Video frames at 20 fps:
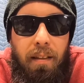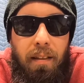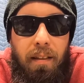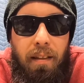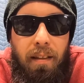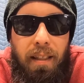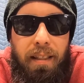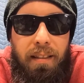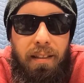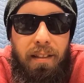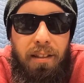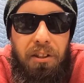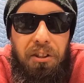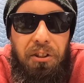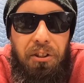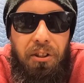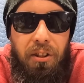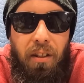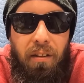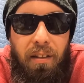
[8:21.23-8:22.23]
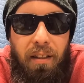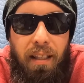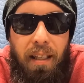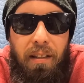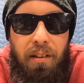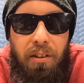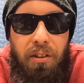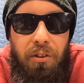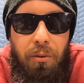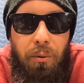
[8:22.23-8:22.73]
the lenses in your
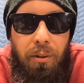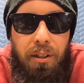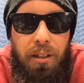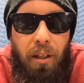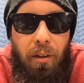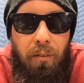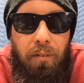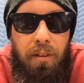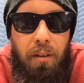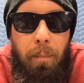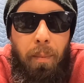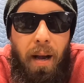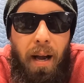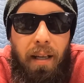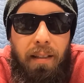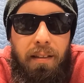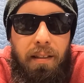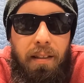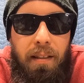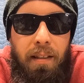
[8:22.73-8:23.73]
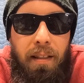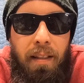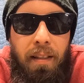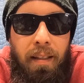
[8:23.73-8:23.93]
sunglasses yourself in the past.